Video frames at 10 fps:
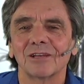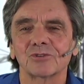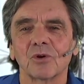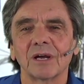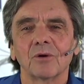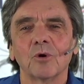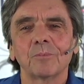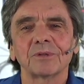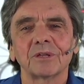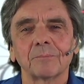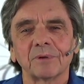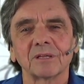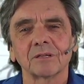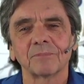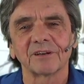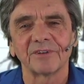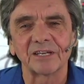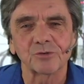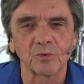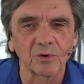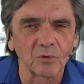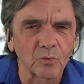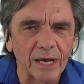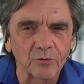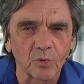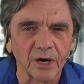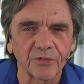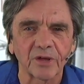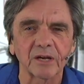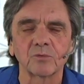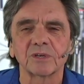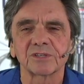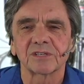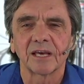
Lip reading: So I opened up a little bit of ice around where I thought it was.